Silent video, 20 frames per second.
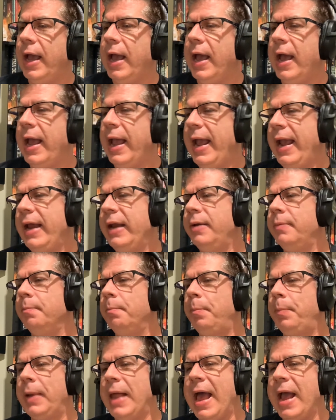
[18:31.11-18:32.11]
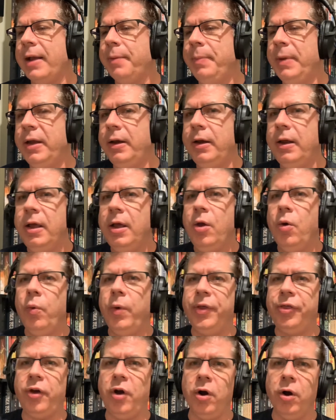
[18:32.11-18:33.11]
Hayden Blackman,
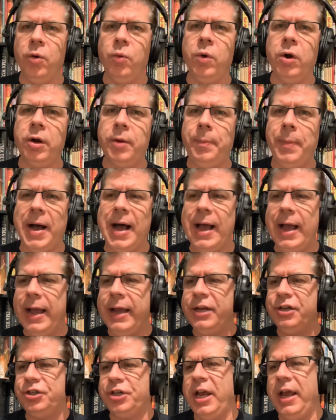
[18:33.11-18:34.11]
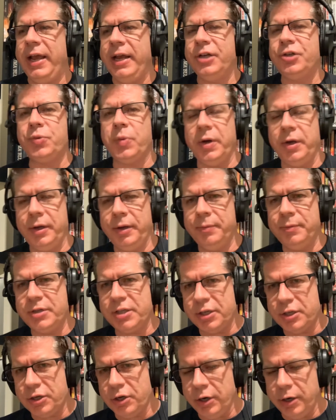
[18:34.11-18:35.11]
with artwork by J.H.
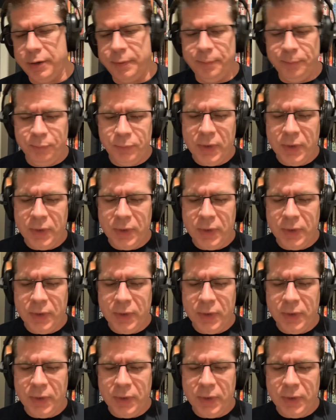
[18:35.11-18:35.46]
Williams III.